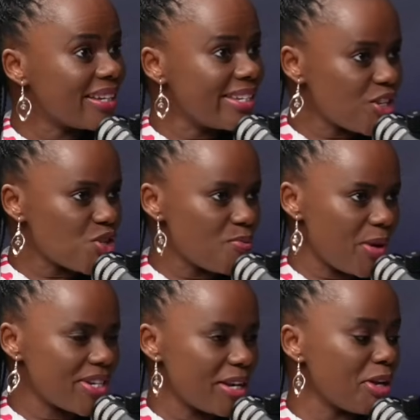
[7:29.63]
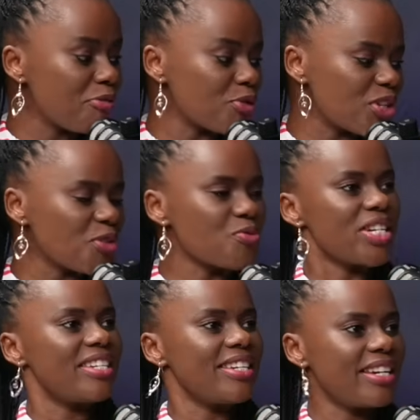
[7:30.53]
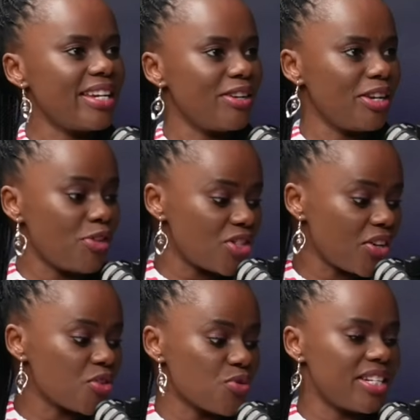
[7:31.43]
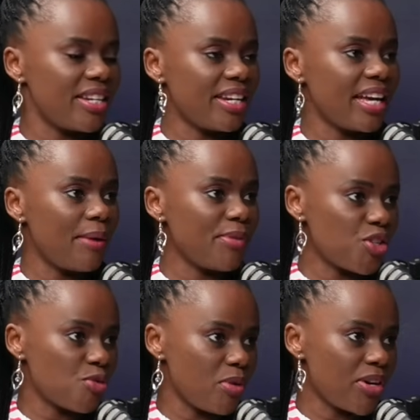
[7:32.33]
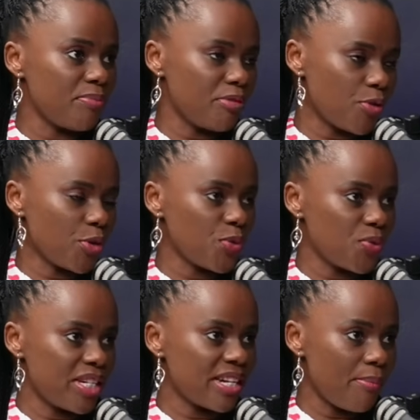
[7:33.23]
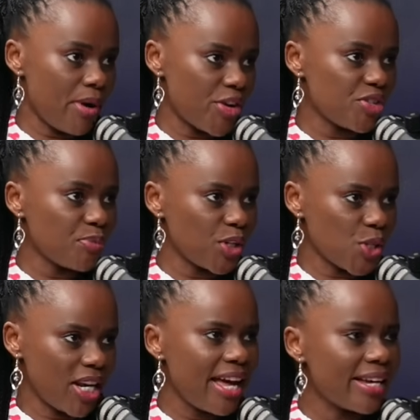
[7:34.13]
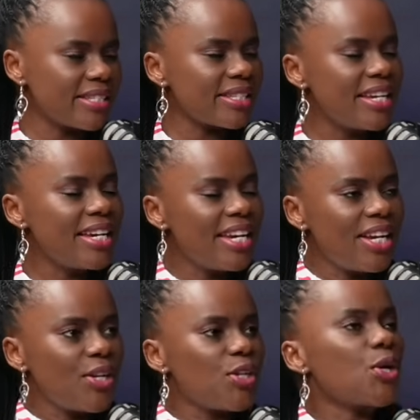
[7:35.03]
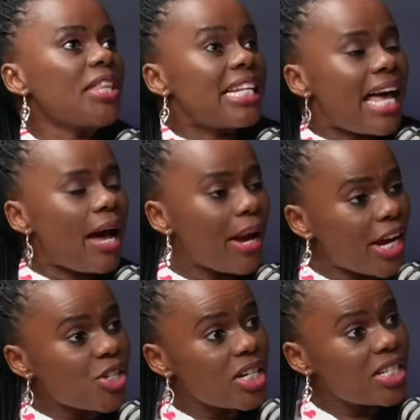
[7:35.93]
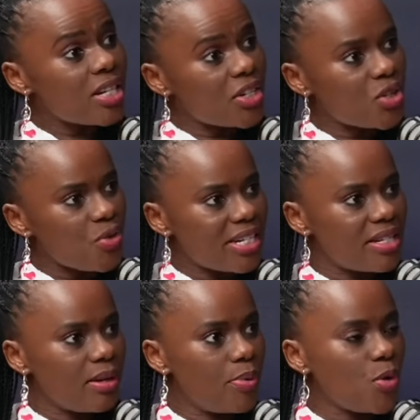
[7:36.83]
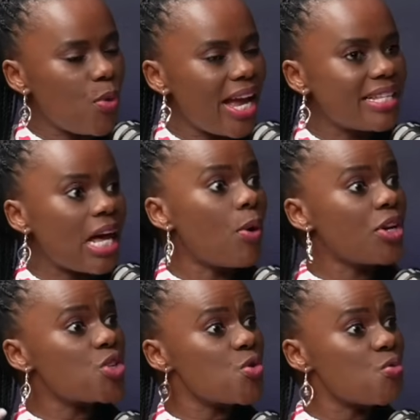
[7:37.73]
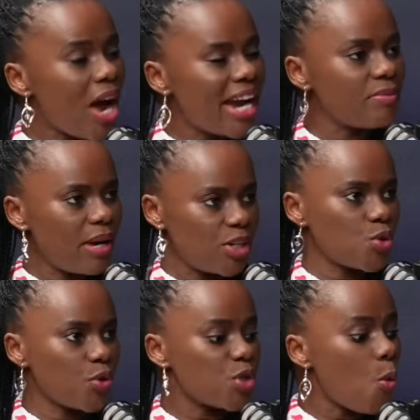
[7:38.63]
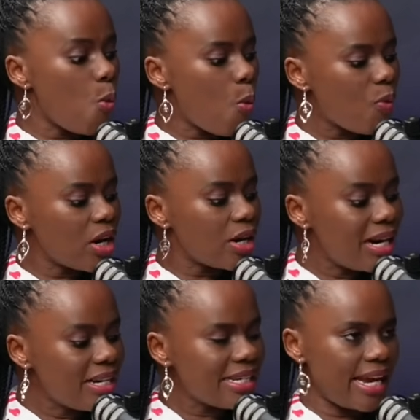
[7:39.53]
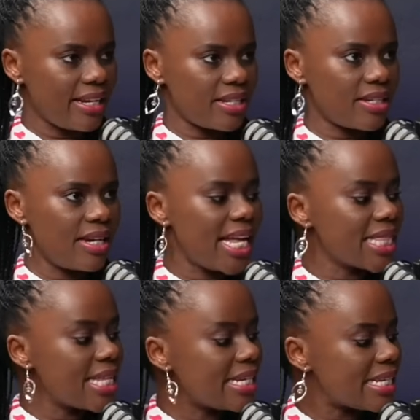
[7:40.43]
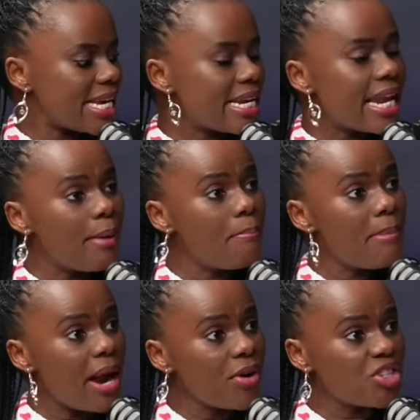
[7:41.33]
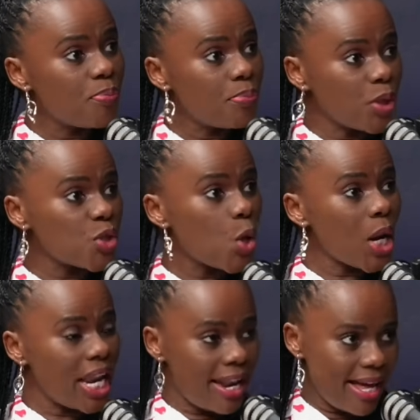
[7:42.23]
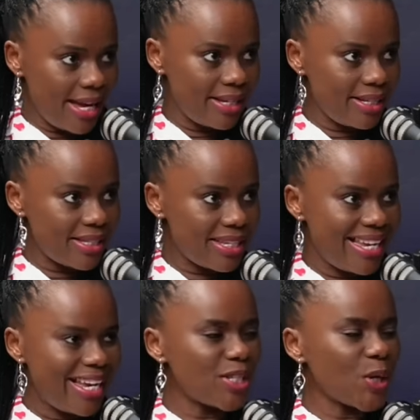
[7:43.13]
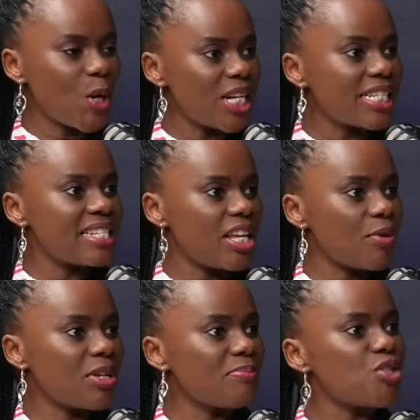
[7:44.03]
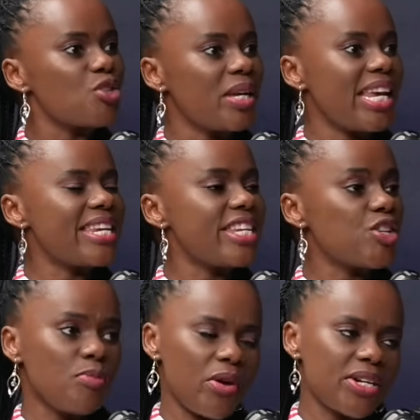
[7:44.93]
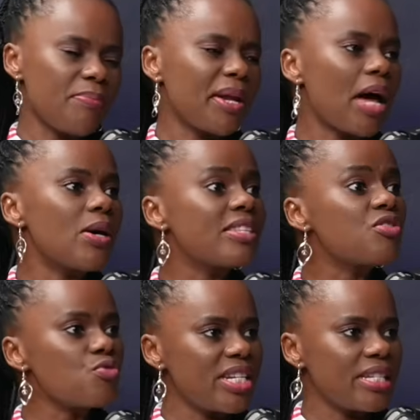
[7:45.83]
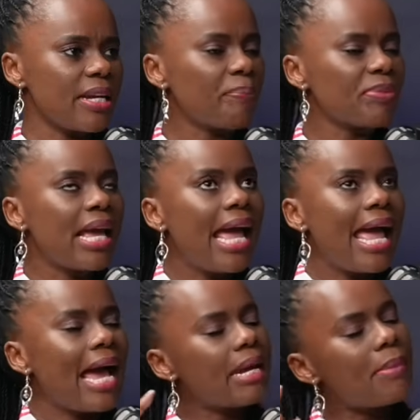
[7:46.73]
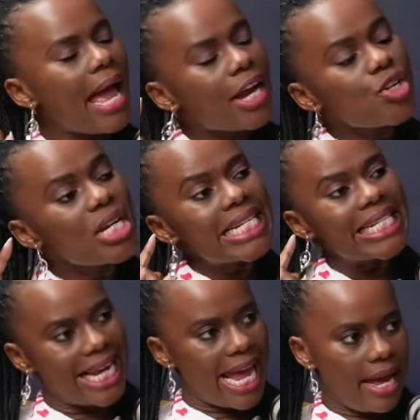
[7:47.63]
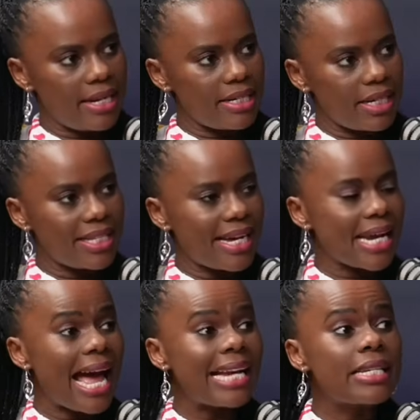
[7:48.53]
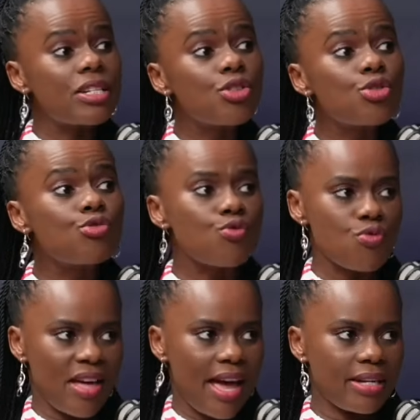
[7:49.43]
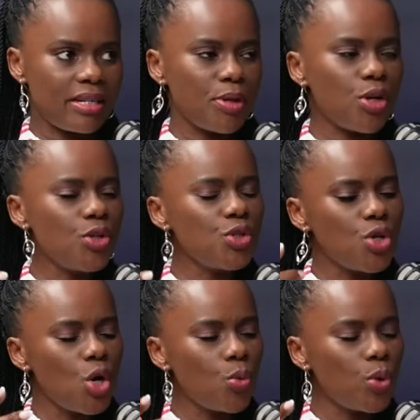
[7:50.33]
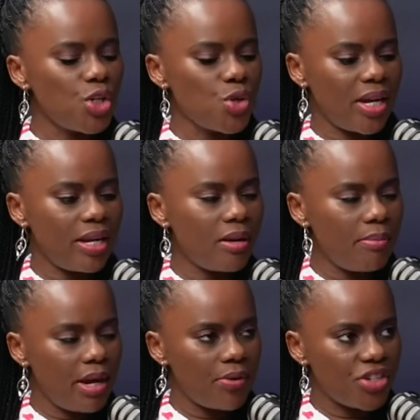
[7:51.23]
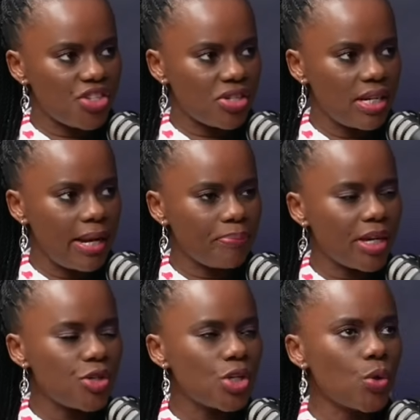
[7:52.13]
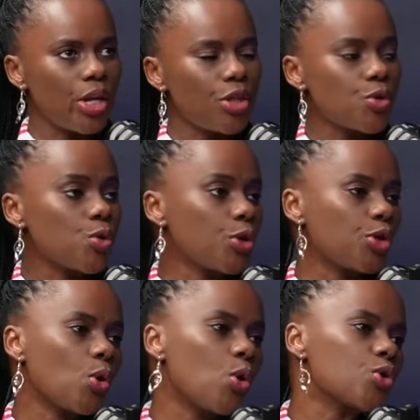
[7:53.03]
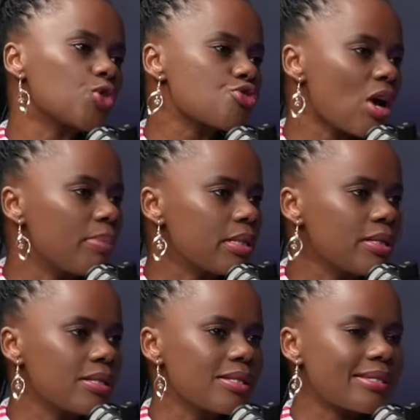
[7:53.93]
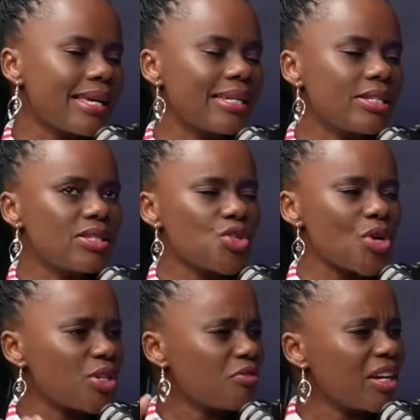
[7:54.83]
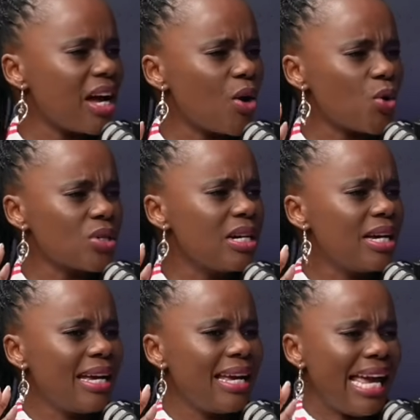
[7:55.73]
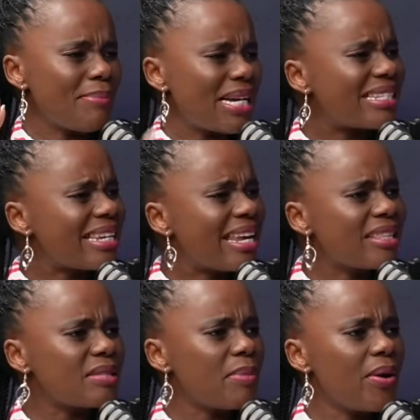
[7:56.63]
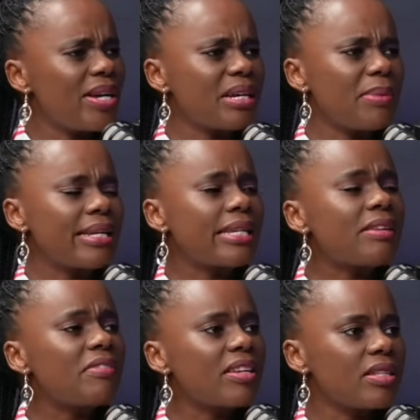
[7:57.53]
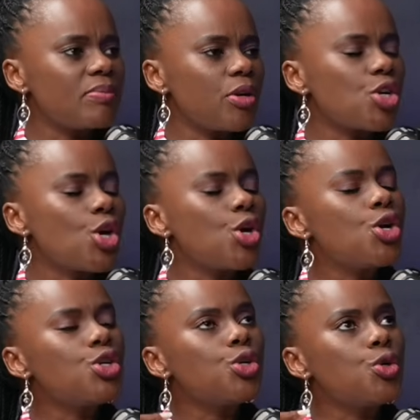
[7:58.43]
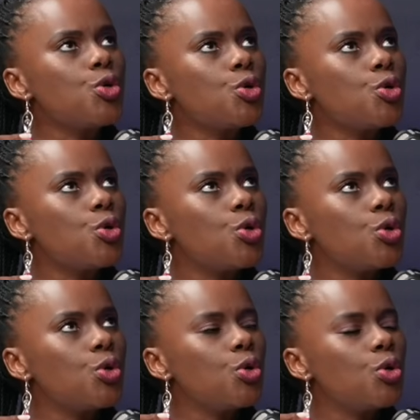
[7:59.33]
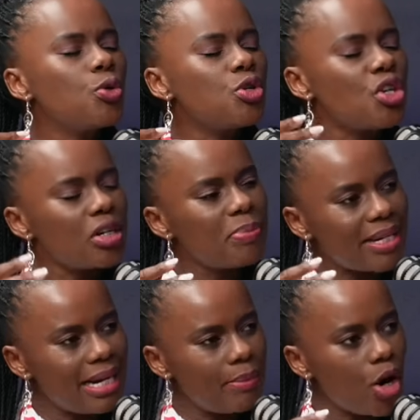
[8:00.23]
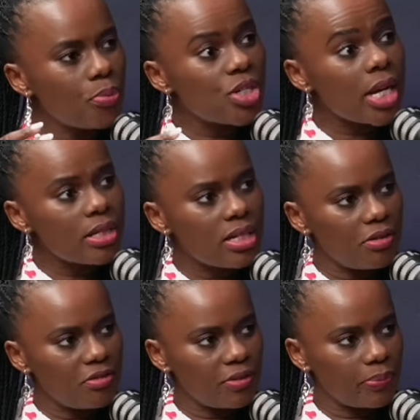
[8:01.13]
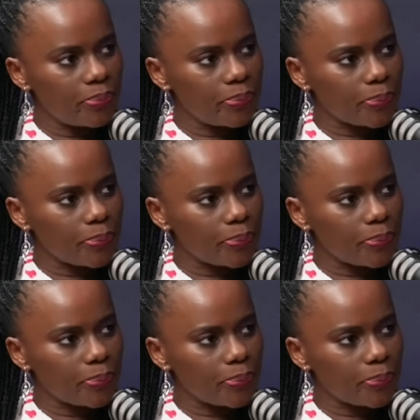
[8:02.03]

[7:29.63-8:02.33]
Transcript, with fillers: Yet You Married Him. If you start reading, if you started reading um, Yet You Married Him before you read A Marriage Built on Lies. Okay. So that's how I actually started writing the book, whereas I wanted to write my story. So the content mm. that is in A Marriage Built on Lies, mm. it's a content that was meant to be in Yet You Married Him, but I wasn't ready. Okay. And I'm actually glad that I didn't do that because you know when you're in a marriage mm. né, and you're going through your own troubles and you're trying to figure out Am I staying in this marriage? Am I leaving in this marriage? You do not become objective mm.